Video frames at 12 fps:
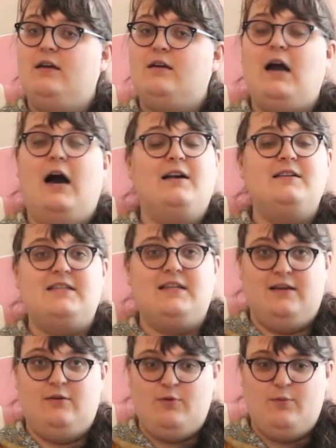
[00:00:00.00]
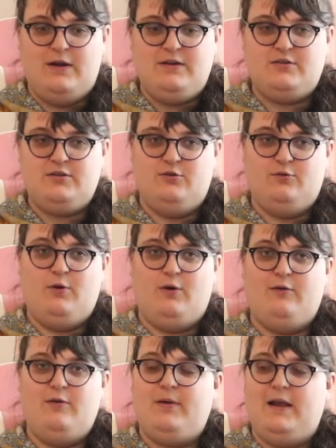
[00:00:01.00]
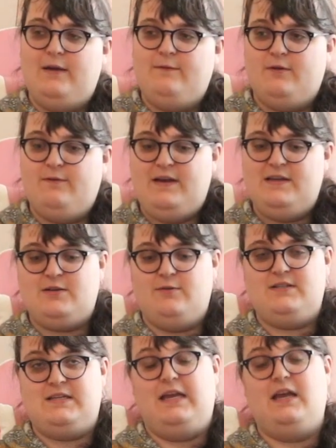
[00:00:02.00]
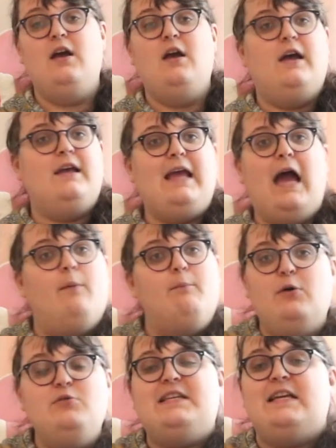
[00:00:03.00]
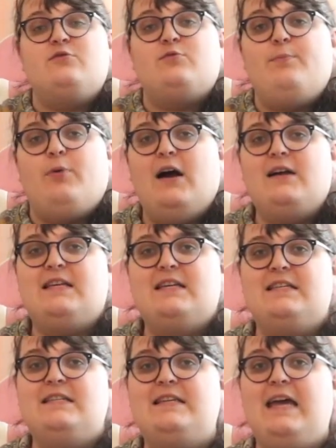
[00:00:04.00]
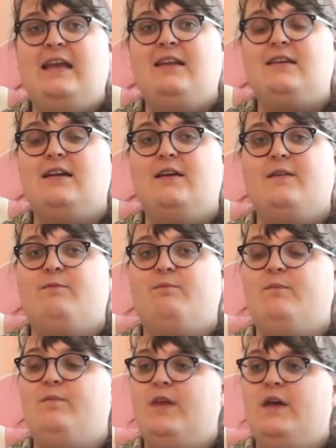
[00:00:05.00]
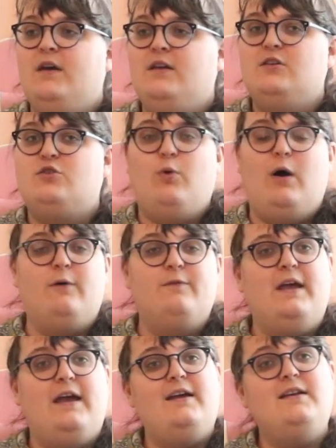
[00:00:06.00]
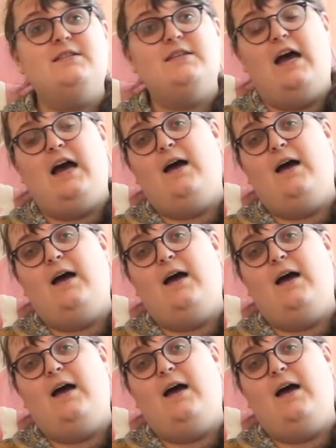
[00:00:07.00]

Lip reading: consulate we went to where we applied for the visa was like, yeah, most things we process in 10 to 12 days.